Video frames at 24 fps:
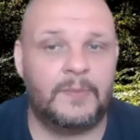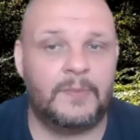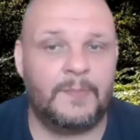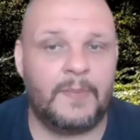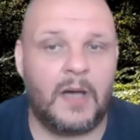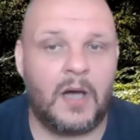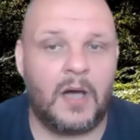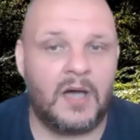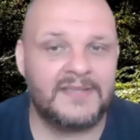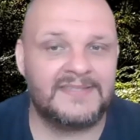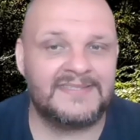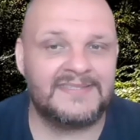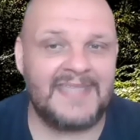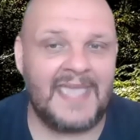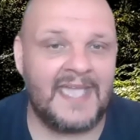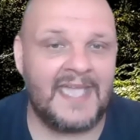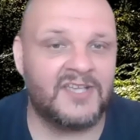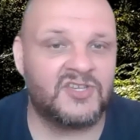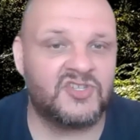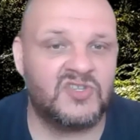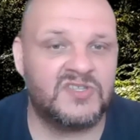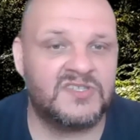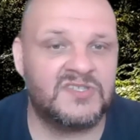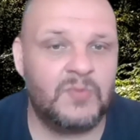the past
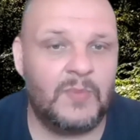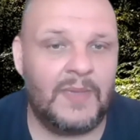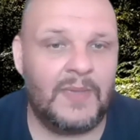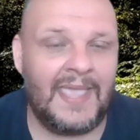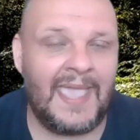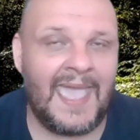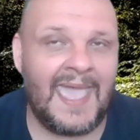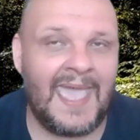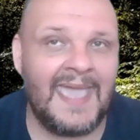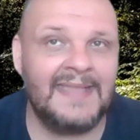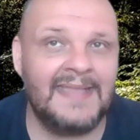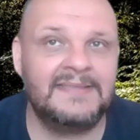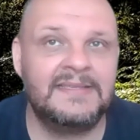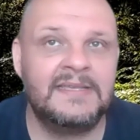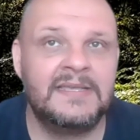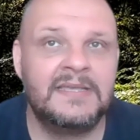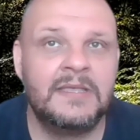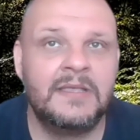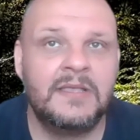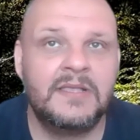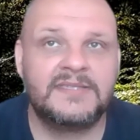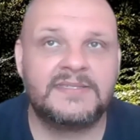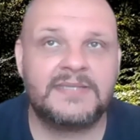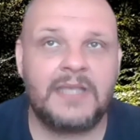actions we had,
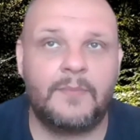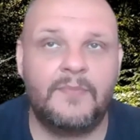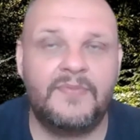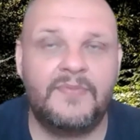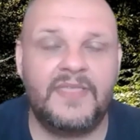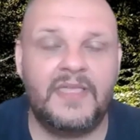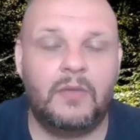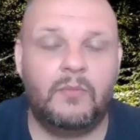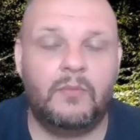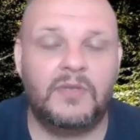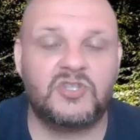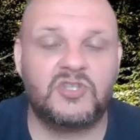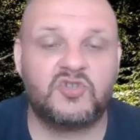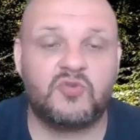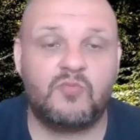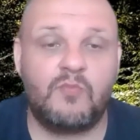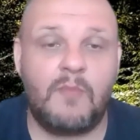something which